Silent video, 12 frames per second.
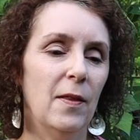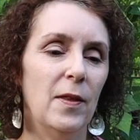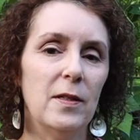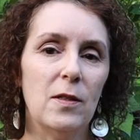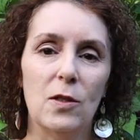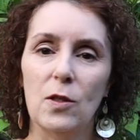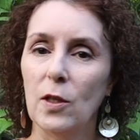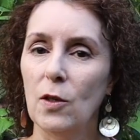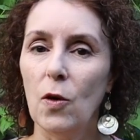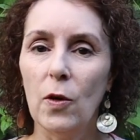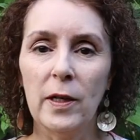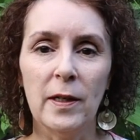This is the
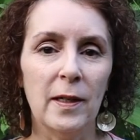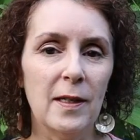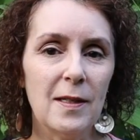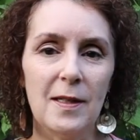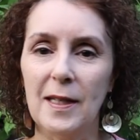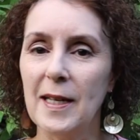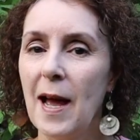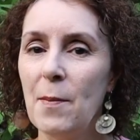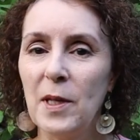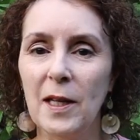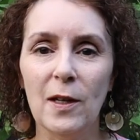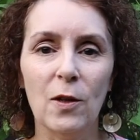garden. This is the time
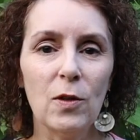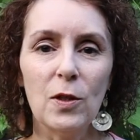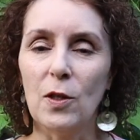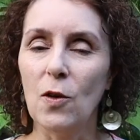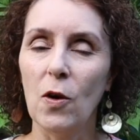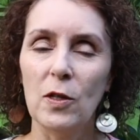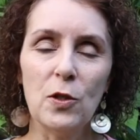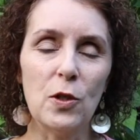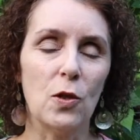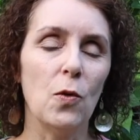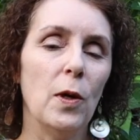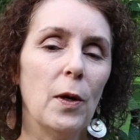of the year that the garden's
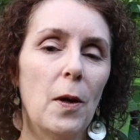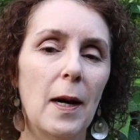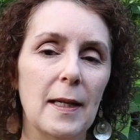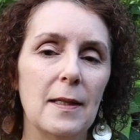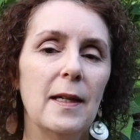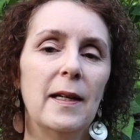just going crazy,